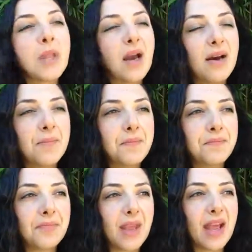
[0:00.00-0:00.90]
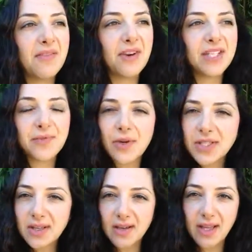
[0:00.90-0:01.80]
And vice
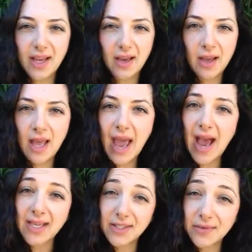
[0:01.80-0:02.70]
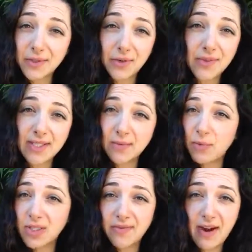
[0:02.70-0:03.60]
versa, like acts of service and
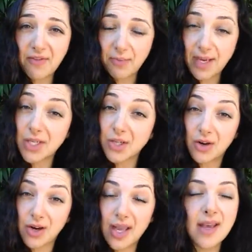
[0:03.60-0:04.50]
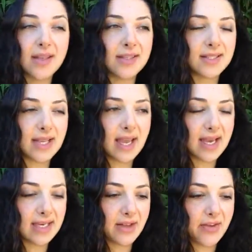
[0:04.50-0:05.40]
words of affirmation are his,
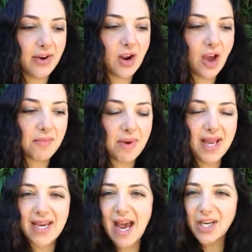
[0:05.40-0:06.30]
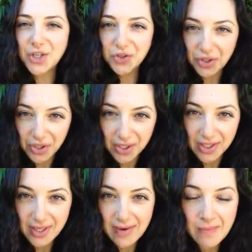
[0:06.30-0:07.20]
and they're not my natural,
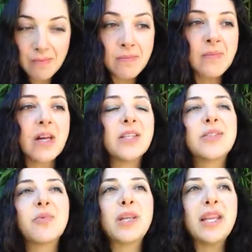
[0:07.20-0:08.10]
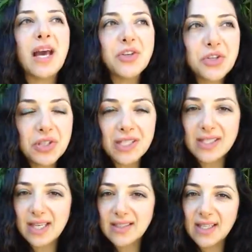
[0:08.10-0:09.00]
because we naturally
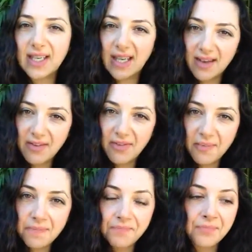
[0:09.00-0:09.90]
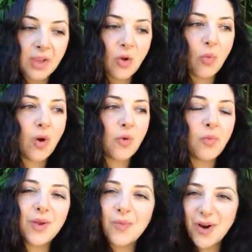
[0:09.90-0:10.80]
tend to give what
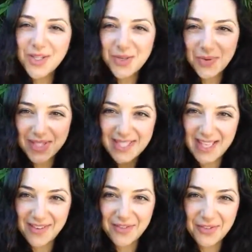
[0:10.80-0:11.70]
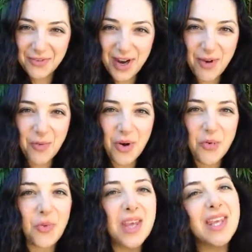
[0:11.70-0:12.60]
we want to receive, right?
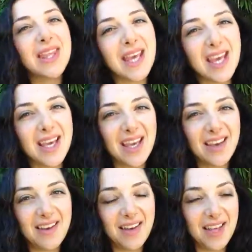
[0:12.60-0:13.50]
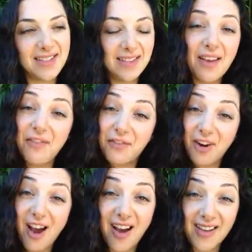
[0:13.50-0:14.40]
What we think is love
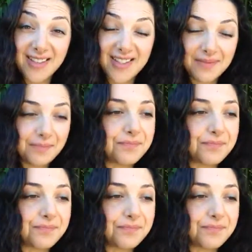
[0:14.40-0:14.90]
for us.